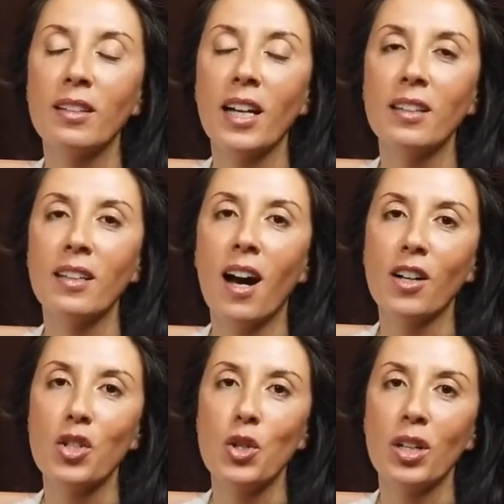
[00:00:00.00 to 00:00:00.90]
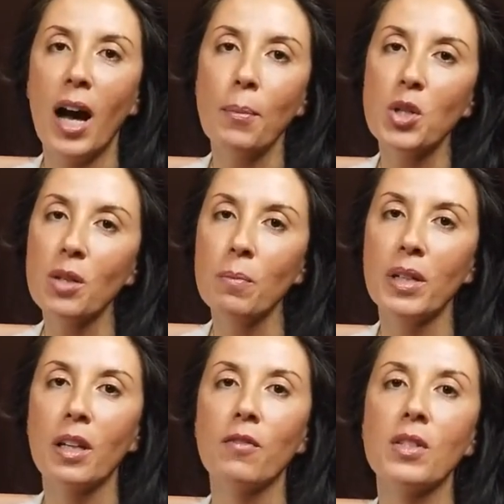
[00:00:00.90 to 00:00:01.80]
not the oxygen option,
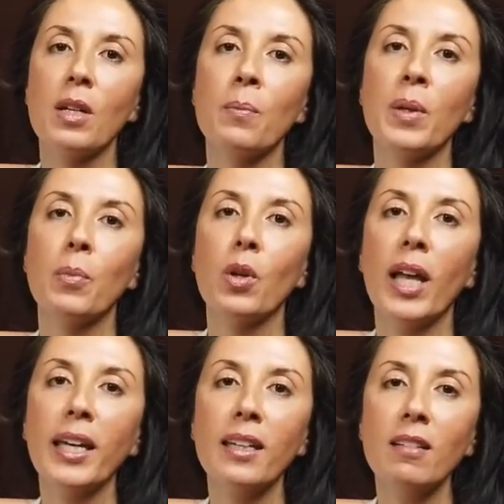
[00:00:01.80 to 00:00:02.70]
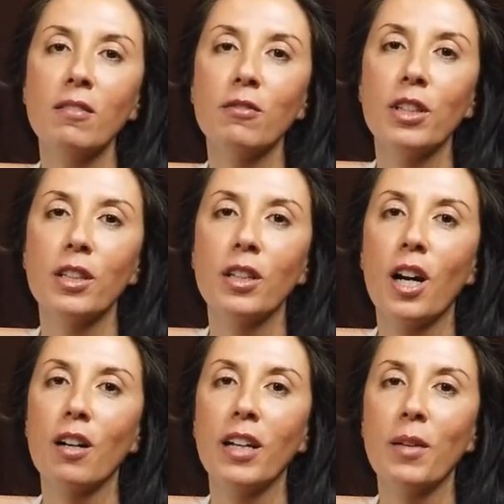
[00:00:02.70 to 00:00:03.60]
but if some people like it, we
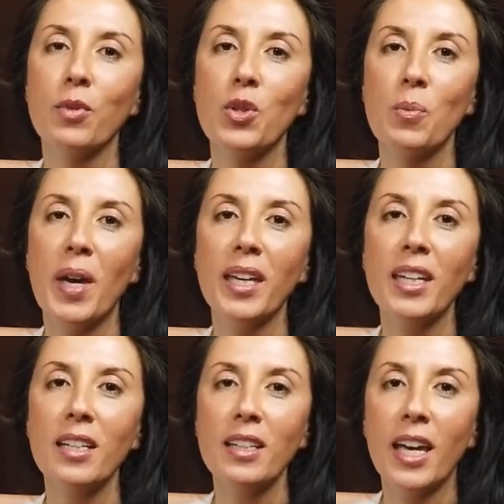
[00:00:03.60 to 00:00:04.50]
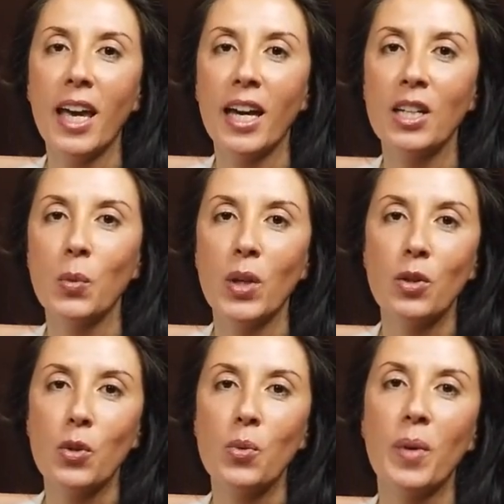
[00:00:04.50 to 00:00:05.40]
are able to make it, and we
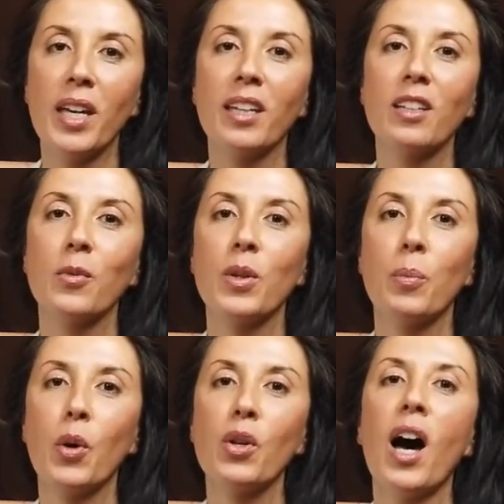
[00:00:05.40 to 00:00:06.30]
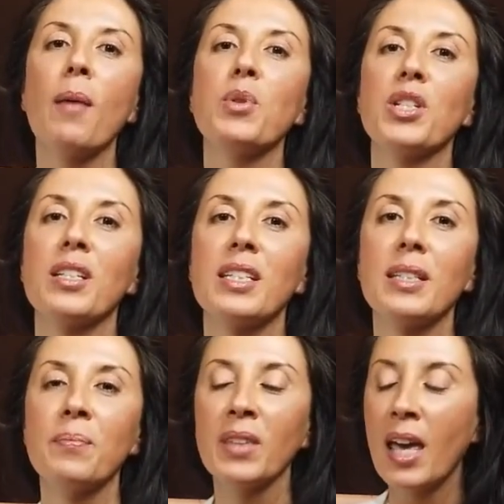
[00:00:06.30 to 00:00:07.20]
do make it with both
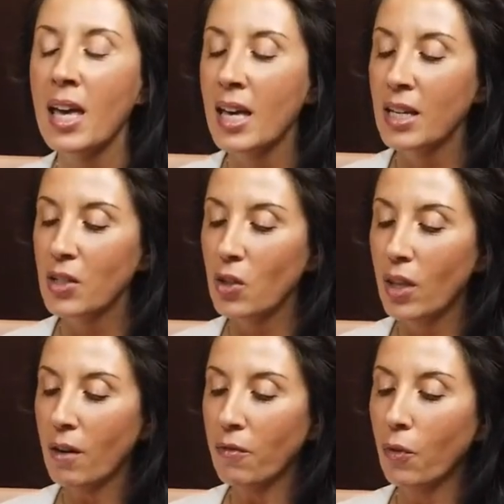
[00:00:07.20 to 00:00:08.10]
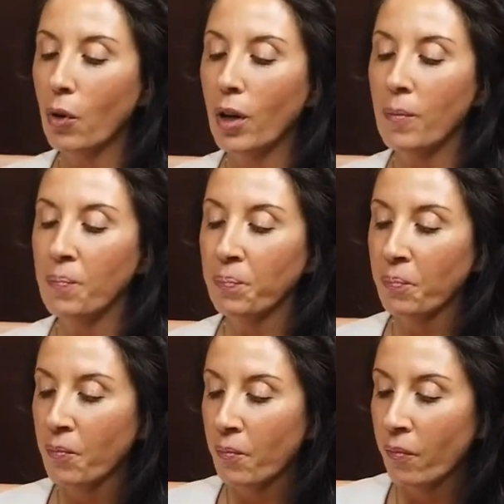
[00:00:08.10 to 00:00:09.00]
options. So therefore,
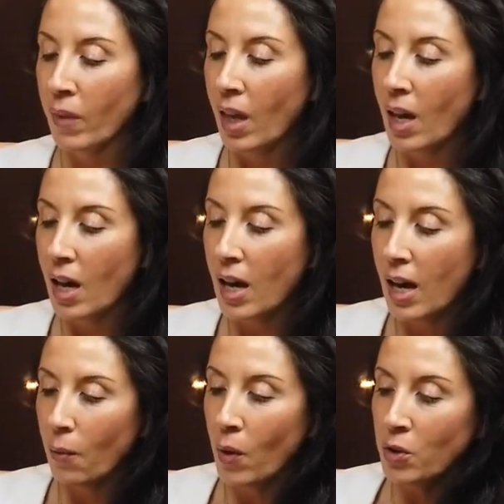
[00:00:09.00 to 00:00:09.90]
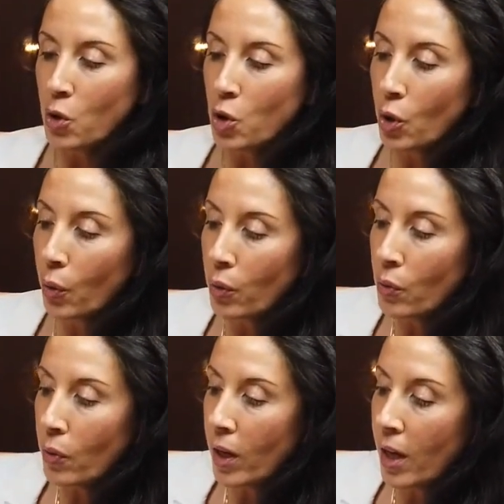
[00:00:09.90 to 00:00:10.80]
I want to show
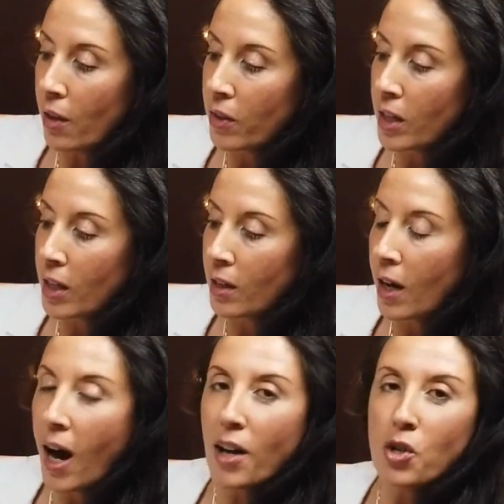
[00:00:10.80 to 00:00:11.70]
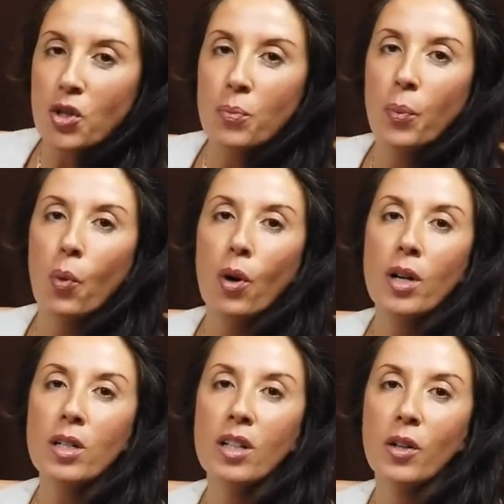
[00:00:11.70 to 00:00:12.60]
you the hydrogen
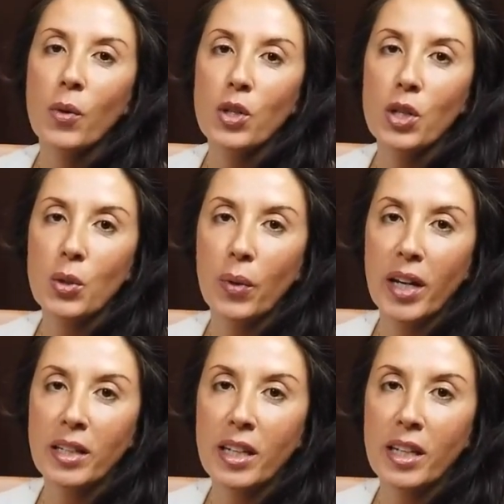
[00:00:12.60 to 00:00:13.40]
port, which is right